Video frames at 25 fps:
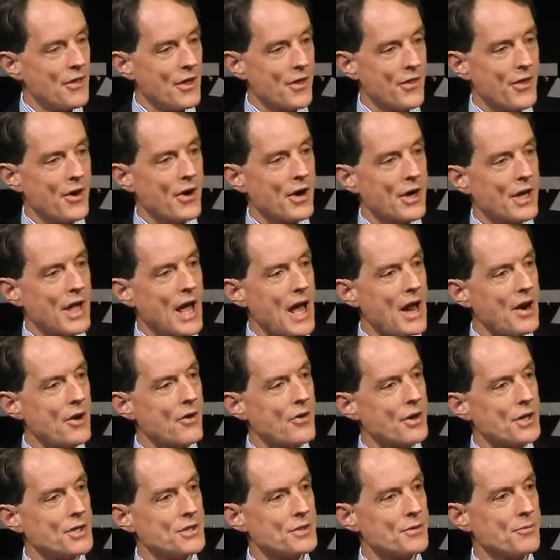that there are
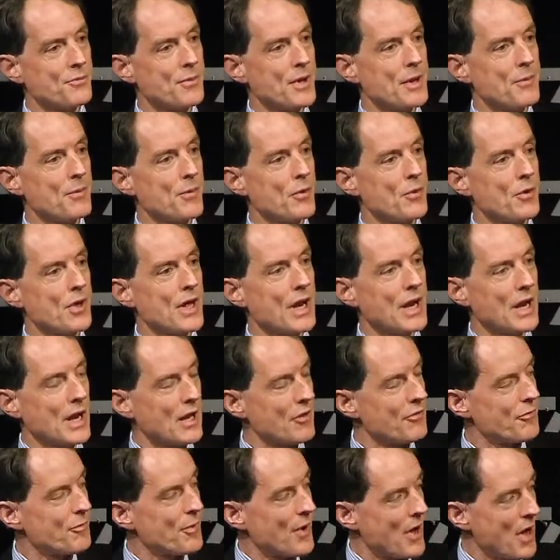categories of people who get
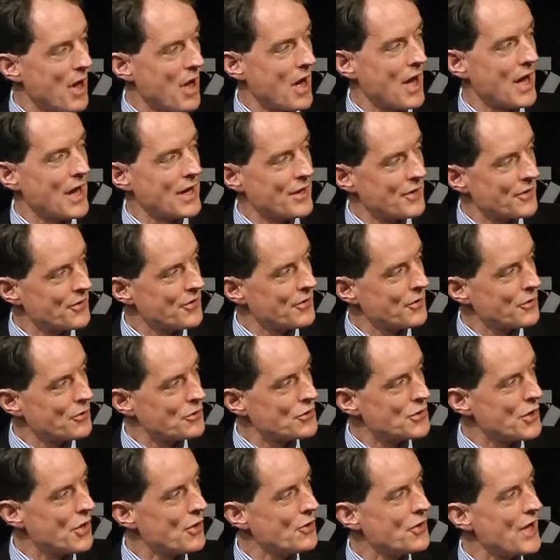left behind,
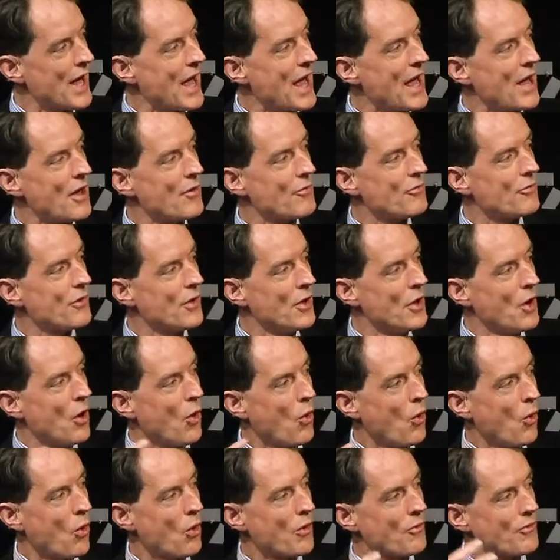who don't have
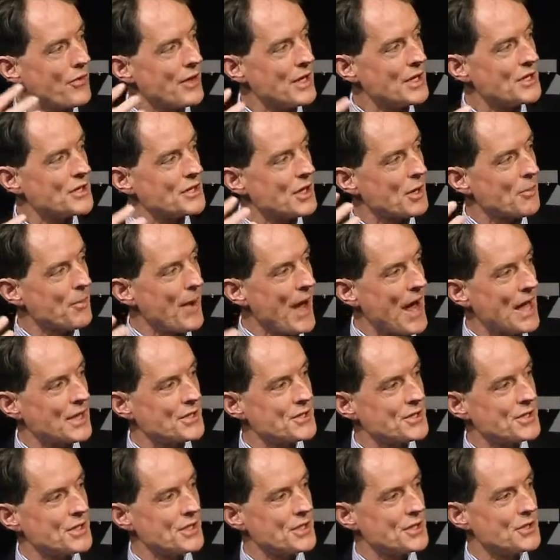all of these
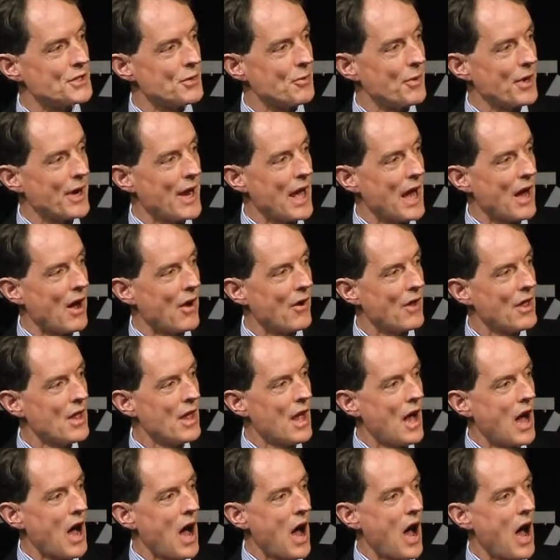capacities that we're now
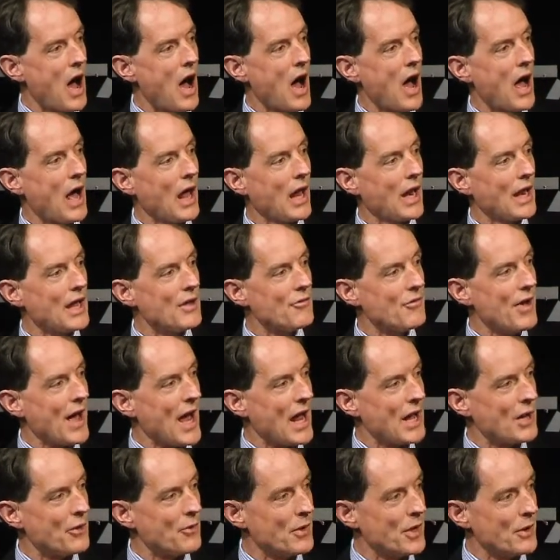highly
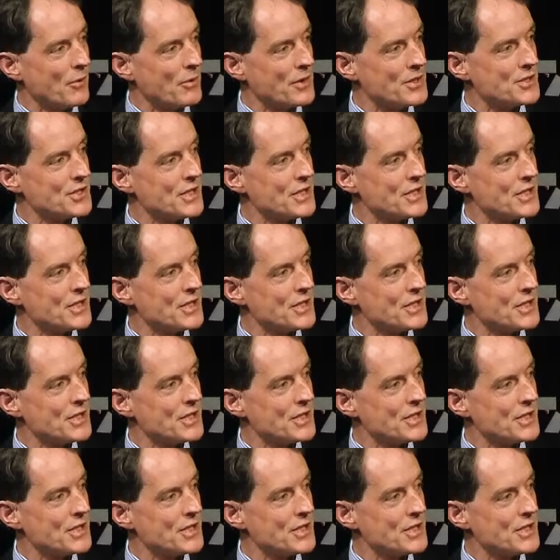valuing?